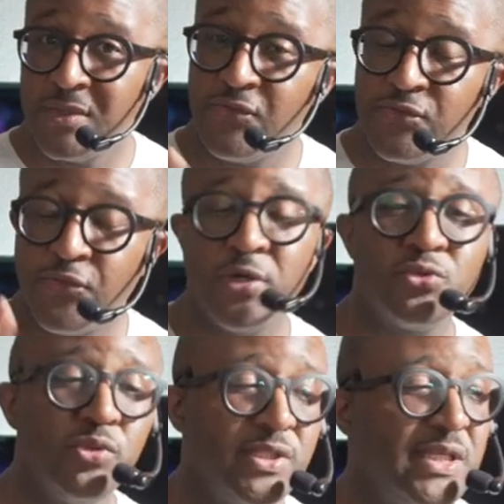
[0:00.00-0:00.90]
First,
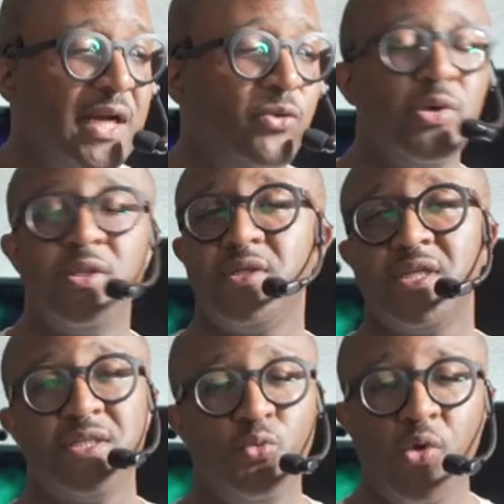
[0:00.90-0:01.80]
we'll start out with
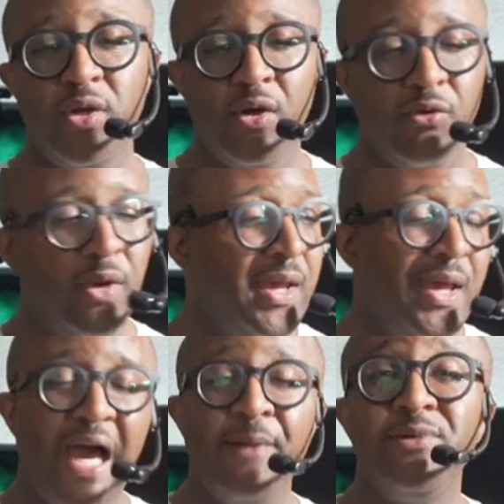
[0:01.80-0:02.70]
just one note.
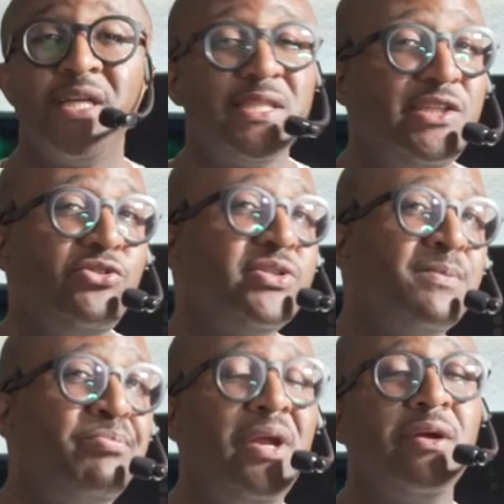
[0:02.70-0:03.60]
I'm just using
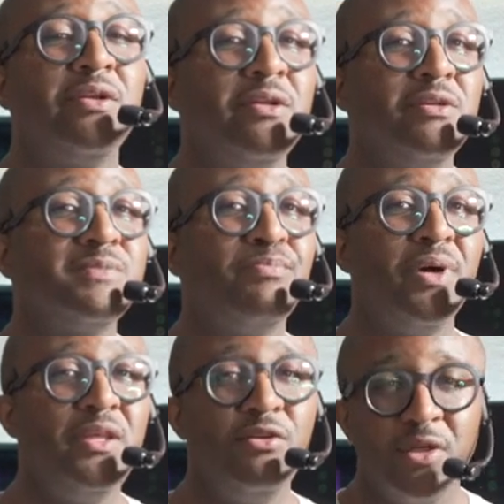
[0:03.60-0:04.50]
paradiddles,
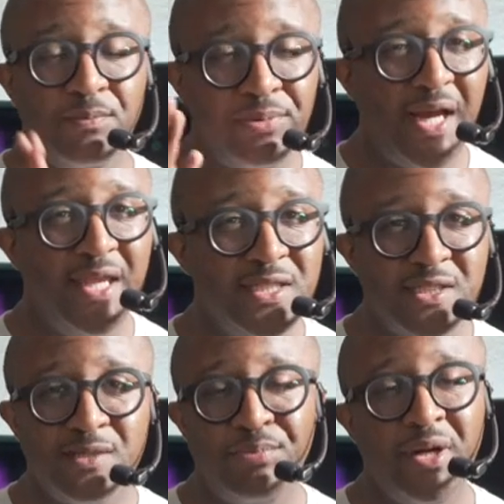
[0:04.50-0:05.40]
but you can apply this
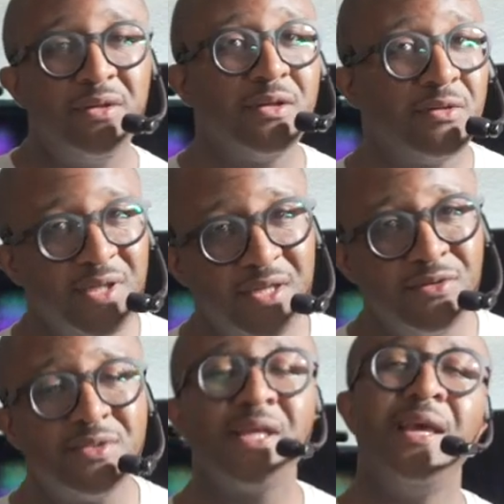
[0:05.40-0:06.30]
to
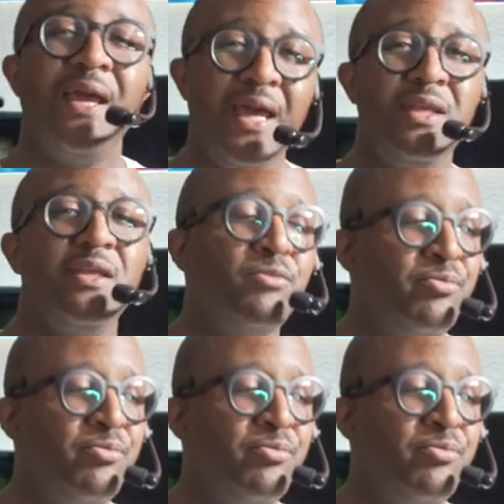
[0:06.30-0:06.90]
paradiddle-diddles and double